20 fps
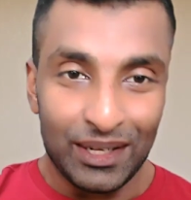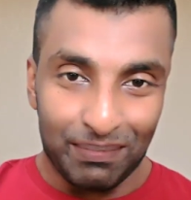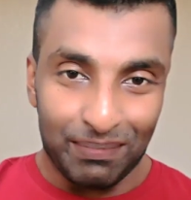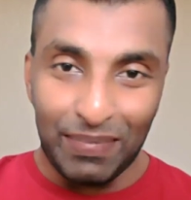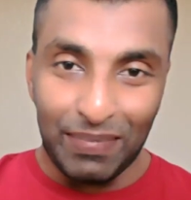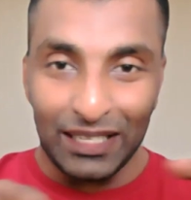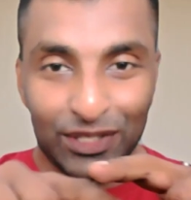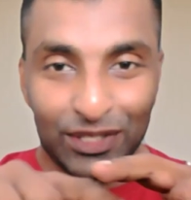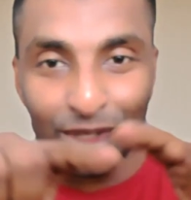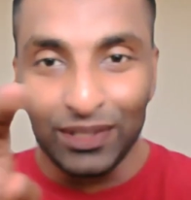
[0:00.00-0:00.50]

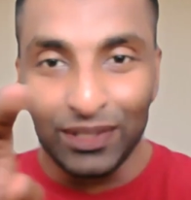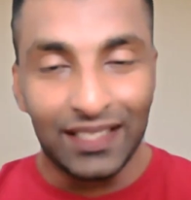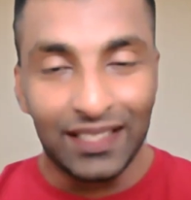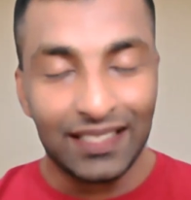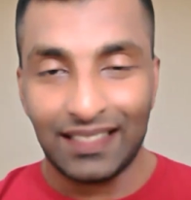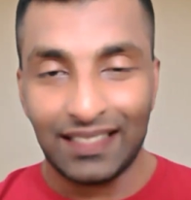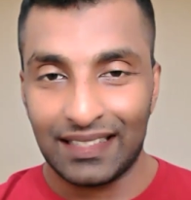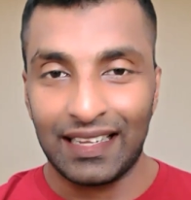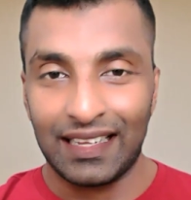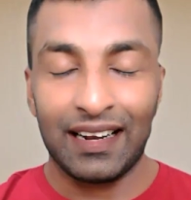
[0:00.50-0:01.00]
Based on
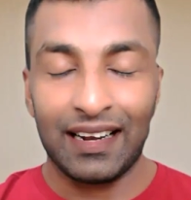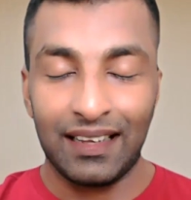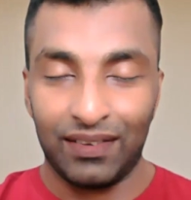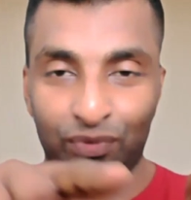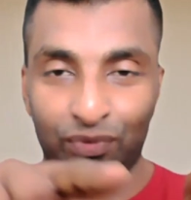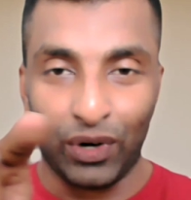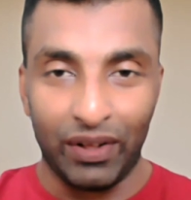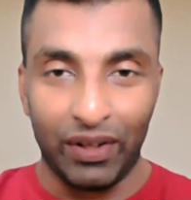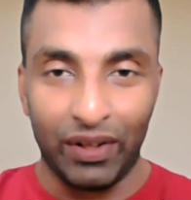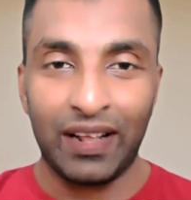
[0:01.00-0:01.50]
this,
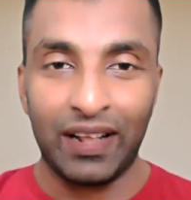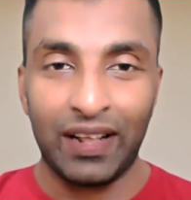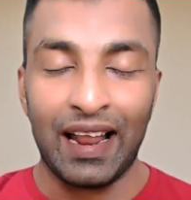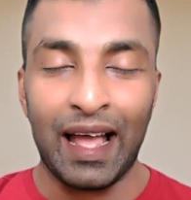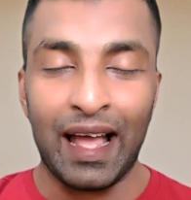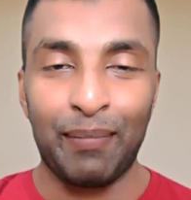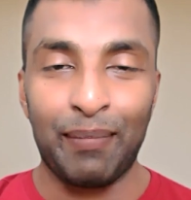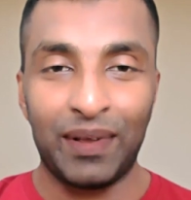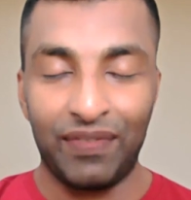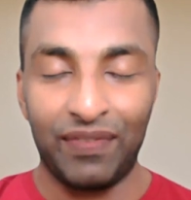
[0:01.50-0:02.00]
whatever
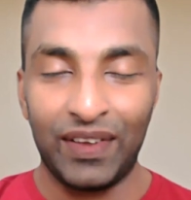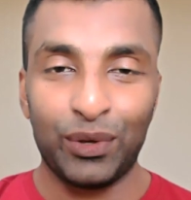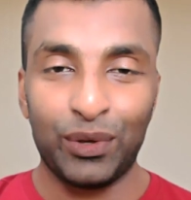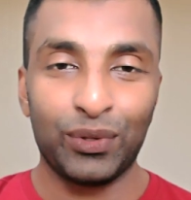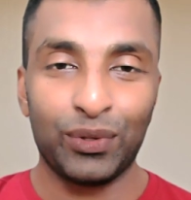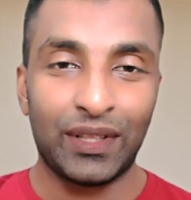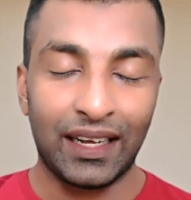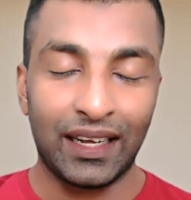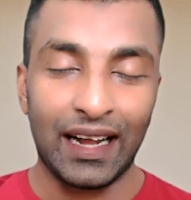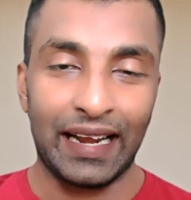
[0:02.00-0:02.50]
I'm giving
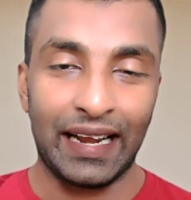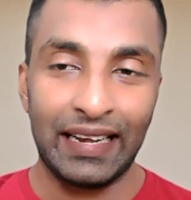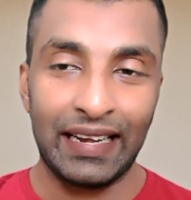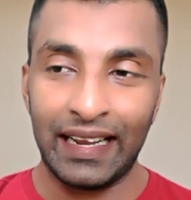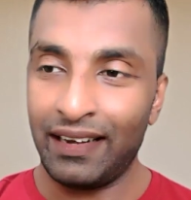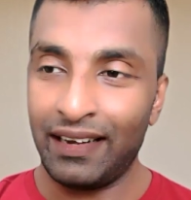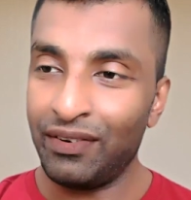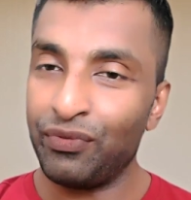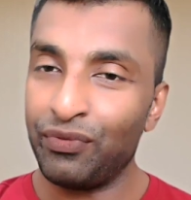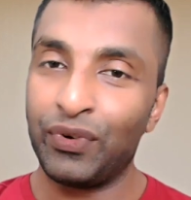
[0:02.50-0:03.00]
you the
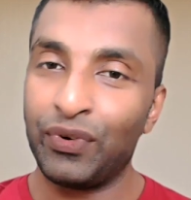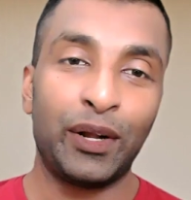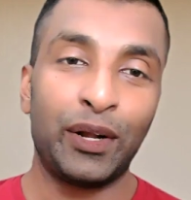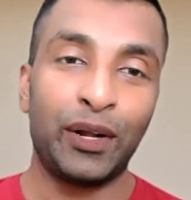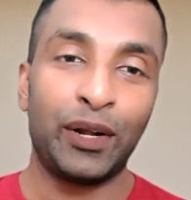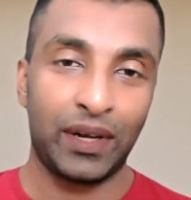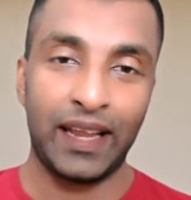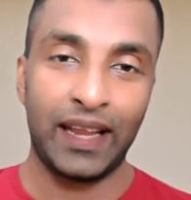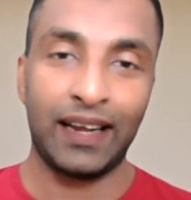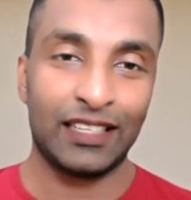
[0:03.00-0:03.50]
guideline, we need to
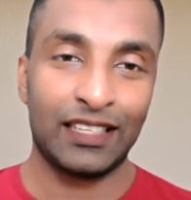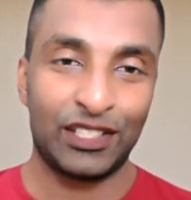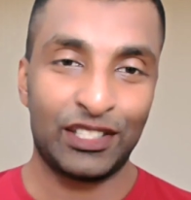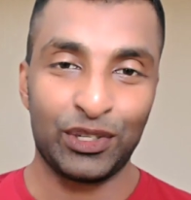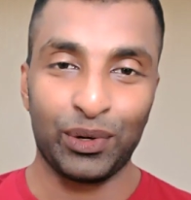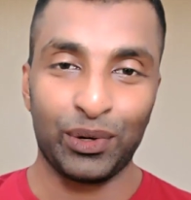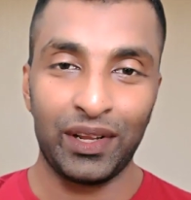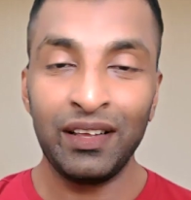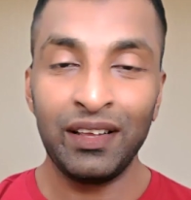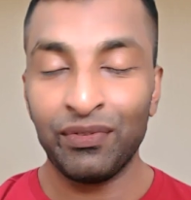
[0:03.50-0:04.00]
create a
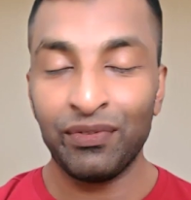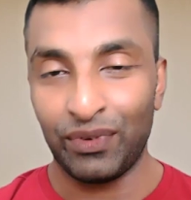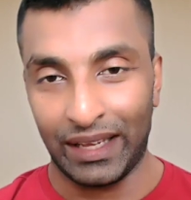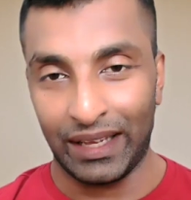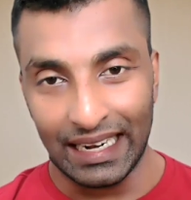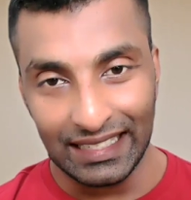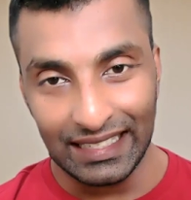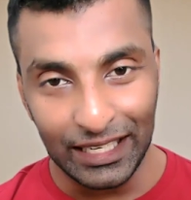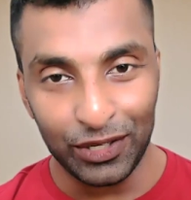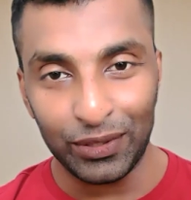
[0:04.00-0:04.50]
story. We
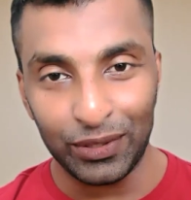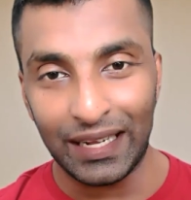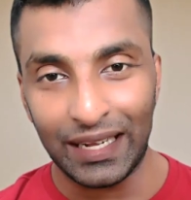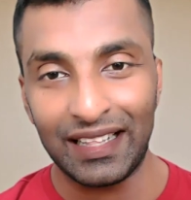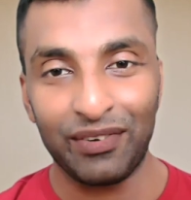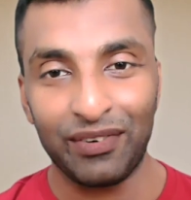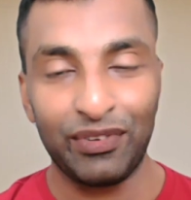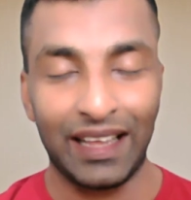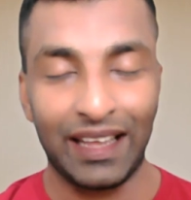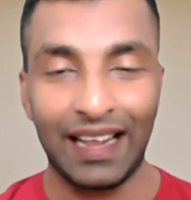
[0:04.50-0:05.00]
can sit
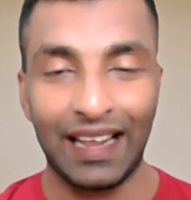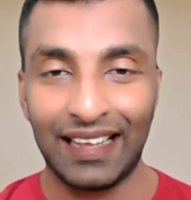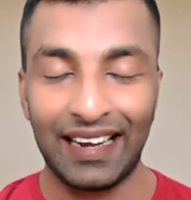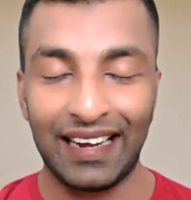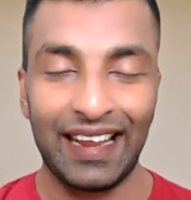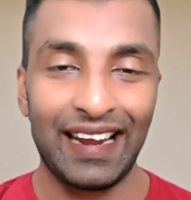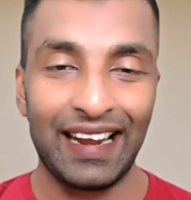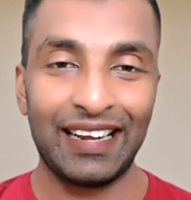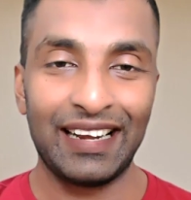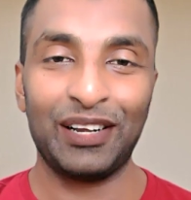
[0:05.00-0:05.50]
together, we can
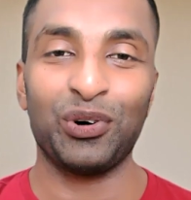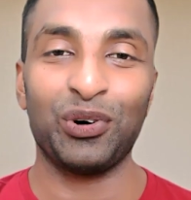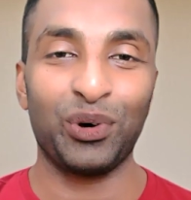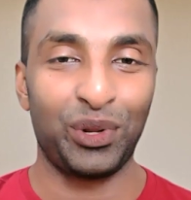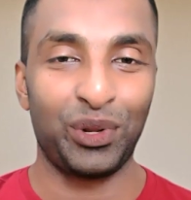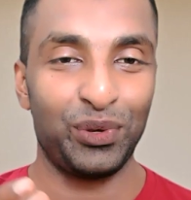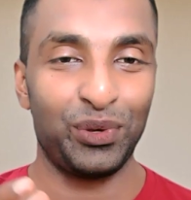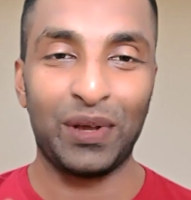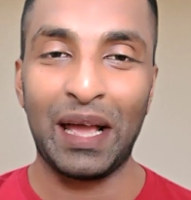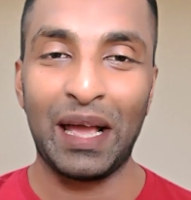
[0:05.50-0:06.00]
create it, or
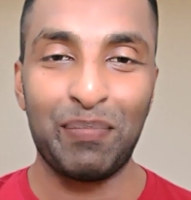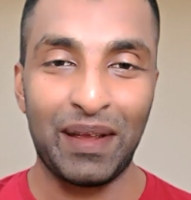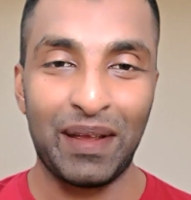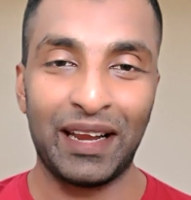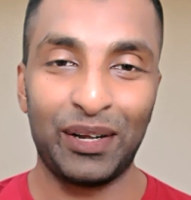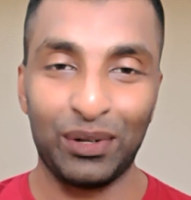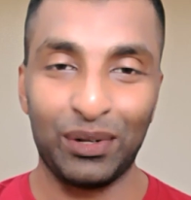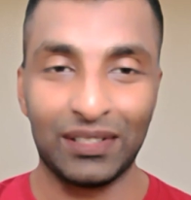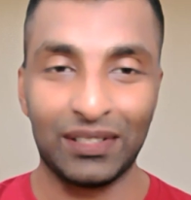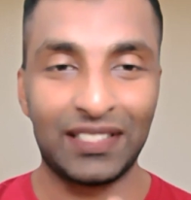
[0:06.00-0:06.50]
you can make
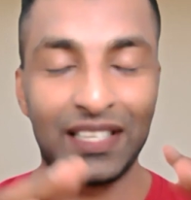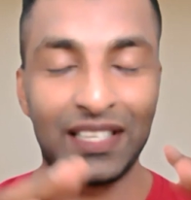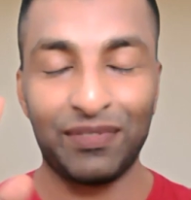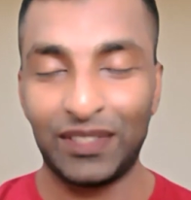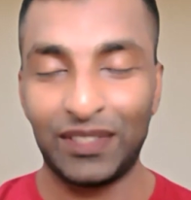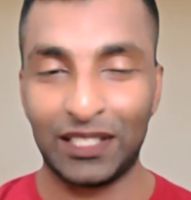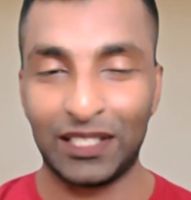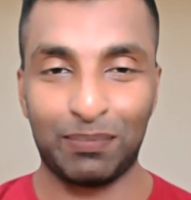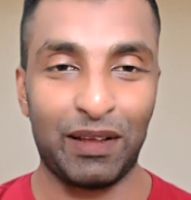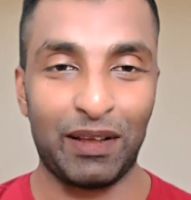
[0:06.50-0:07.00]
it yourself
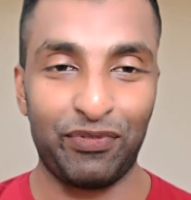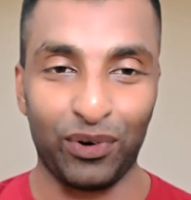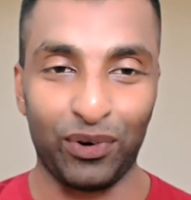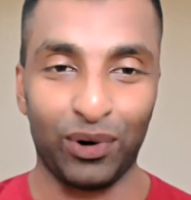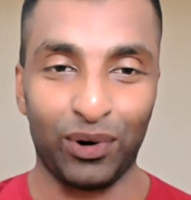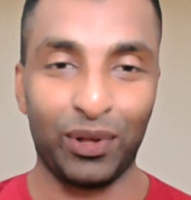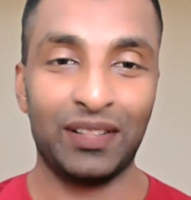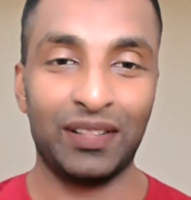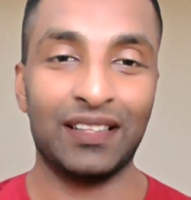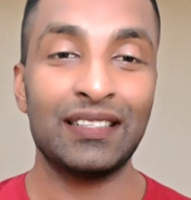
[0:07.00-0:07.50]
just by
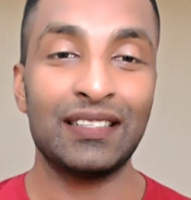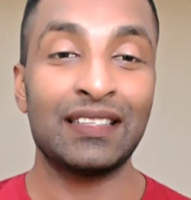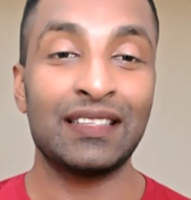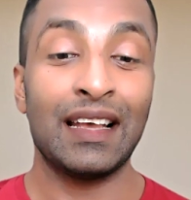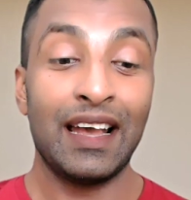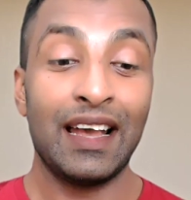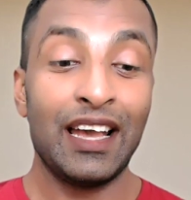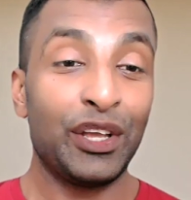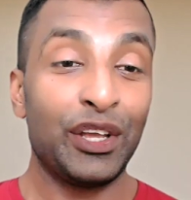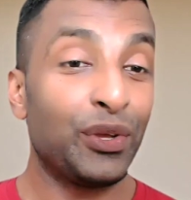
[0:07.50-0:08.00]
following this.
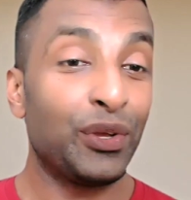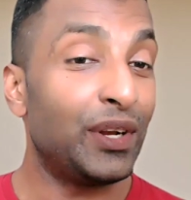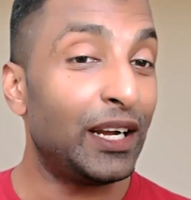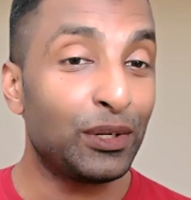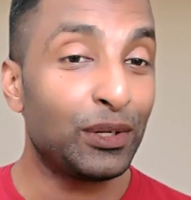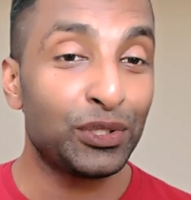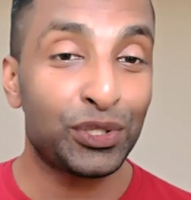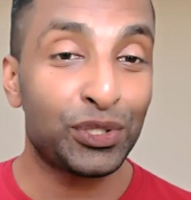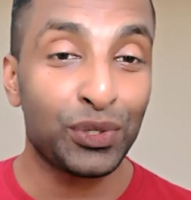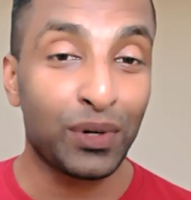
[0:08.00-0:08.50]
You need
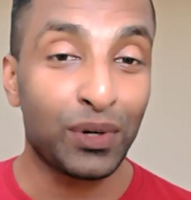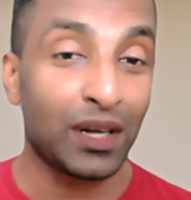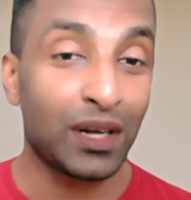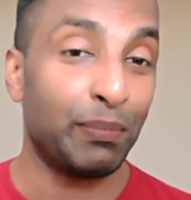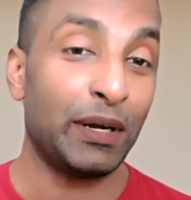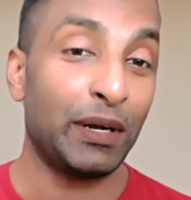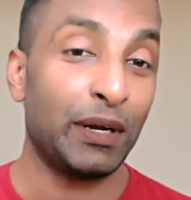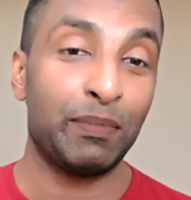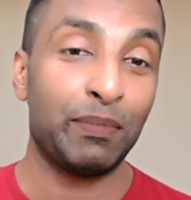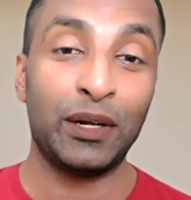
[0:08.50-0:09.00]
to show
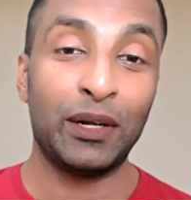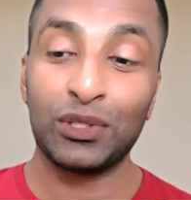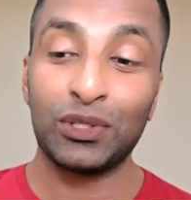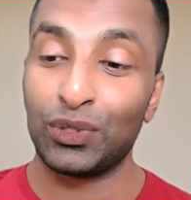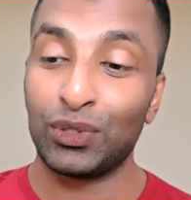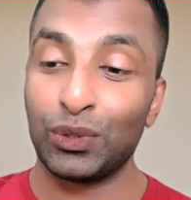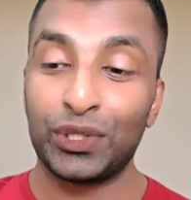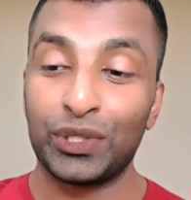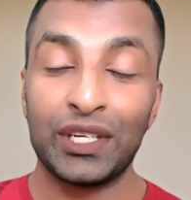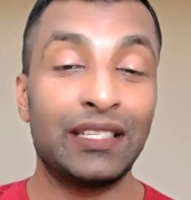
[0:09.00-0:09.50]
commitment to
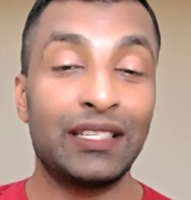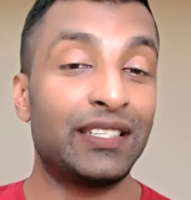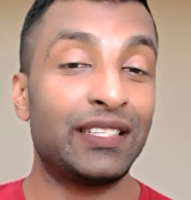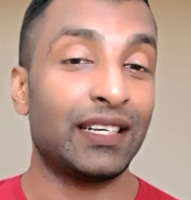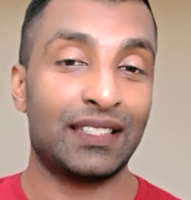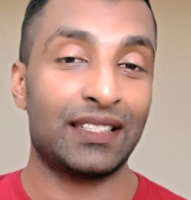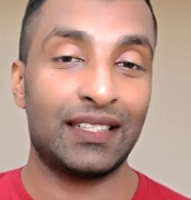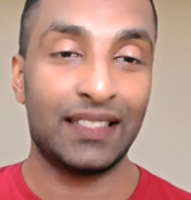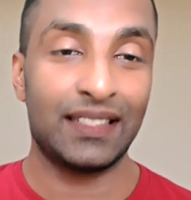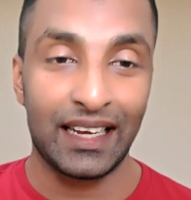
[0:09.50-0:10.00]
social
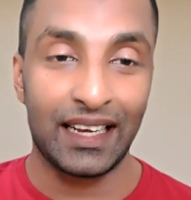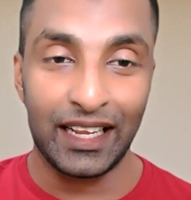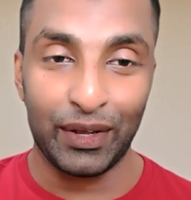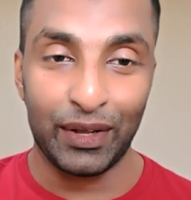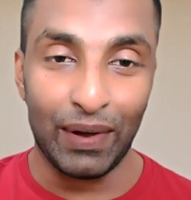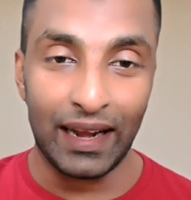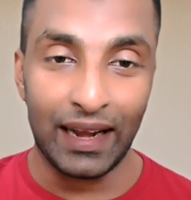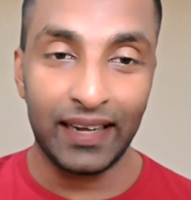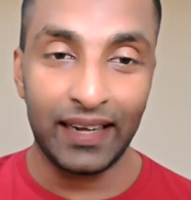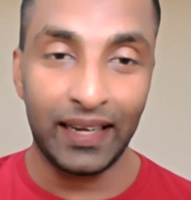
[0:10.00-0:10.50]
justice and
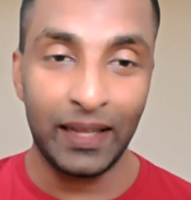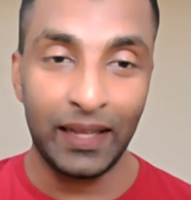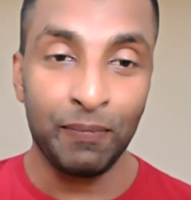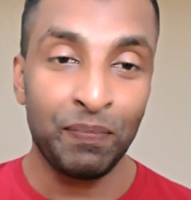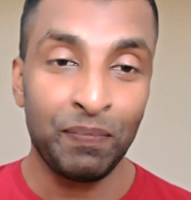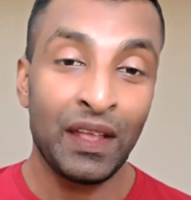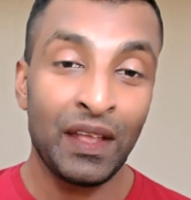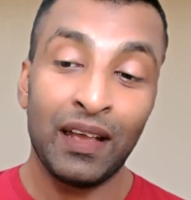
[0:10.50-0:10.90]
equality.